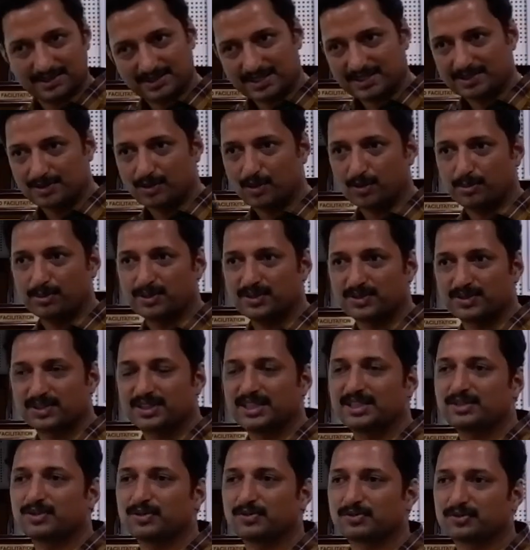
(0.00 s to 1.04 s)
just an open
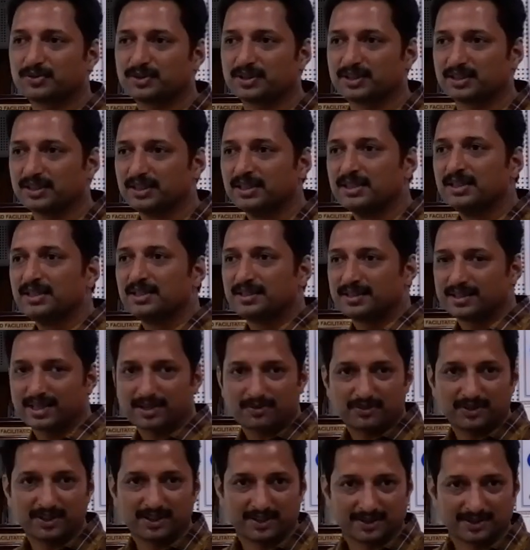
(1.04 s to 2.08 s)
sheet of
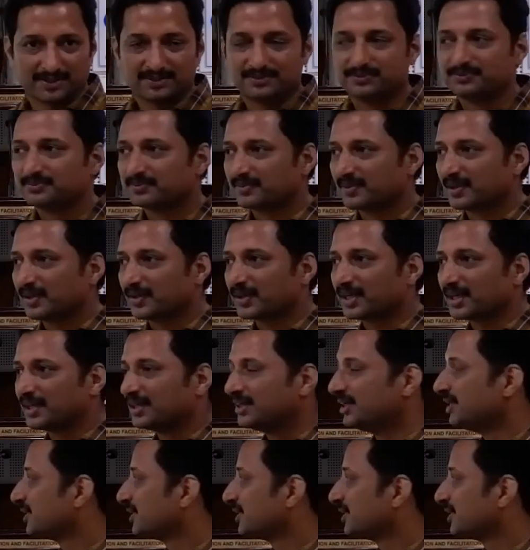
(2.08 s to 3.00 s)
graphene. Okay,